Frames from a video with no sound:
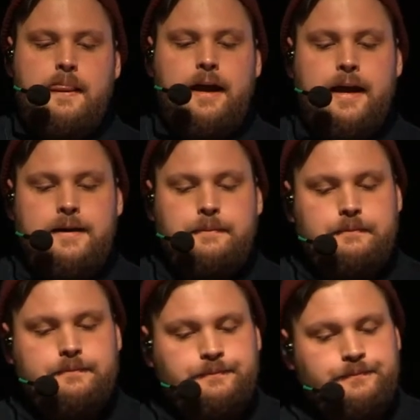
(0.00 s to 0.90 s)
And
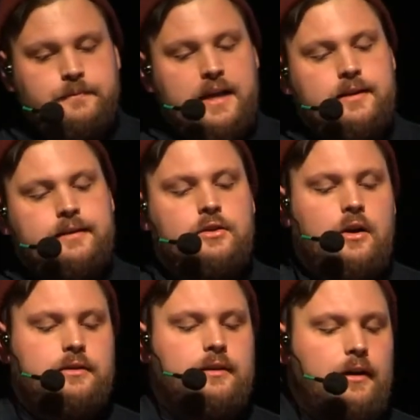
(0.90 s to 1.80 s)
as I
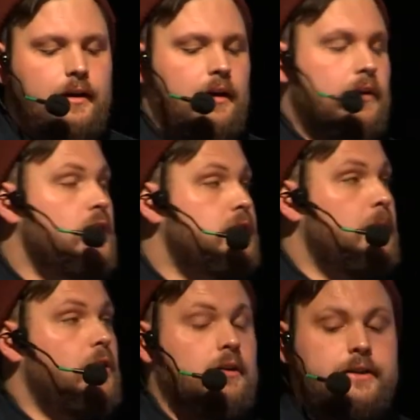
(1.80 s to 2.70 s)
talked
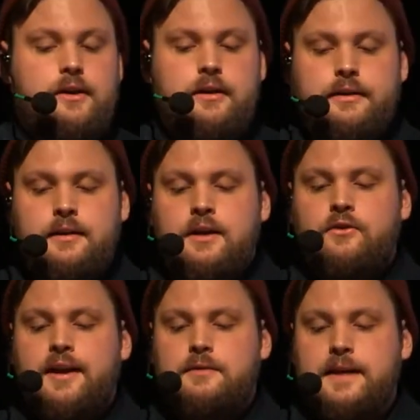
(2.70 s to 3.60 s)
about early on,
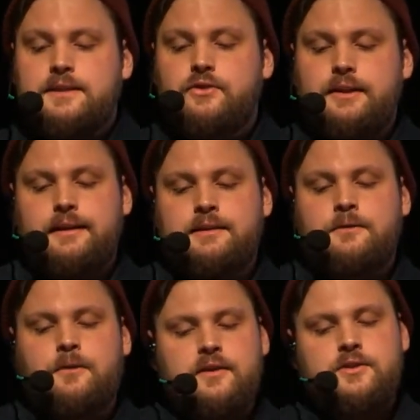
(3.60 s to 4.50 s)
React makes it really easy
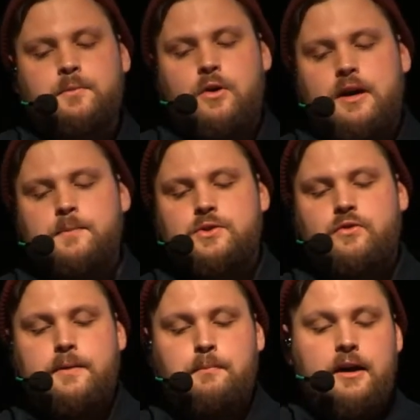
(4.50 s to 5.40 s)
for us, the programmers, to
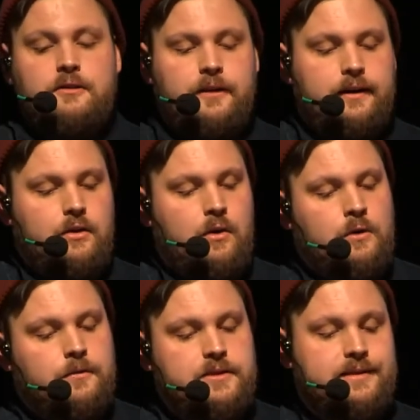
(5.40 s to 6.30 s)
write bug-free
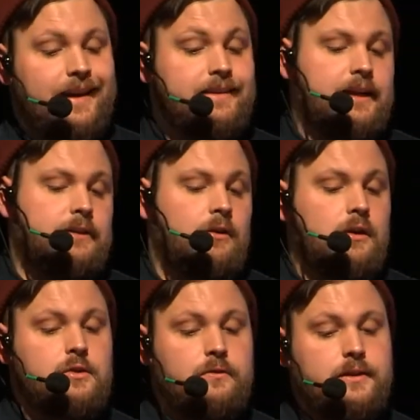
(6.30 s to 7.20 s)
code for state that
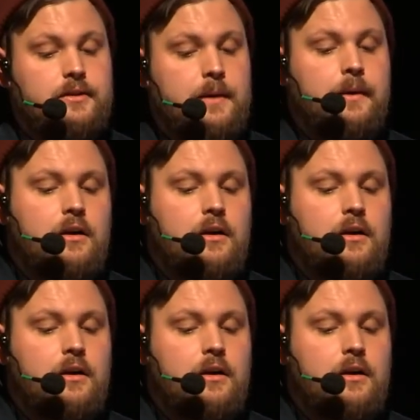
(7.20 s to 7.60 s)
evolves over time.